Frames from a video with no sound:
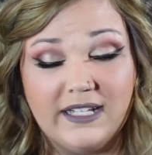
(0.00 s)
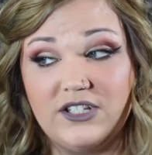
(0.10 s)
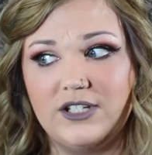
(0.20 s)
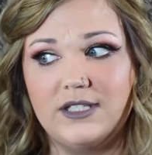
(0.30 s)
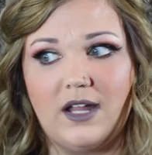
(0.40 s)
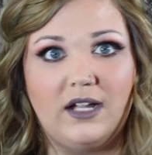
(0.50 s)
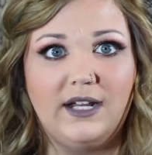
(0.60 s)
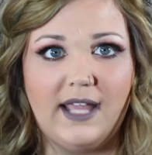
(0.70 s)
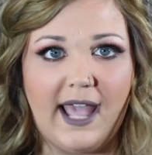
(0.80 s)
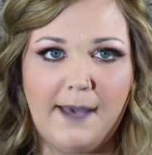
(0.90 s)
It's just not
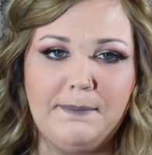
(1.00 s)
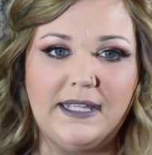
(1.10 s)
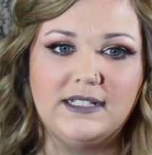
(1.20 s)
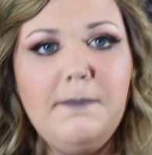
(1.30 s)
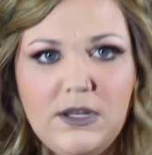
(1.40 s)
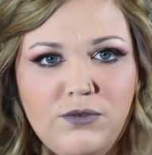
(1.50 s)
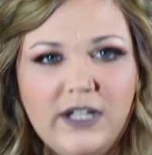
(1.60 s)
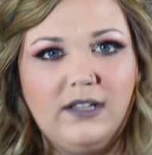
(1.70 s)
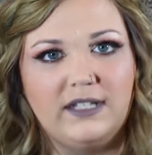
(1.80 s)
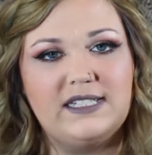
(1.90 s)
gonna happen. Come in
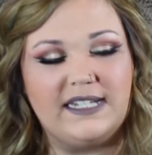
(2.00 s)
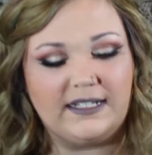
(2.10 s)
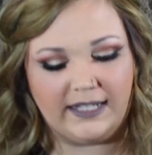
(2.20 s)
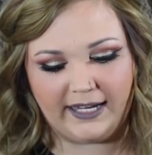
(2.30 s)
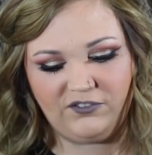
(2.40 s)
realistically.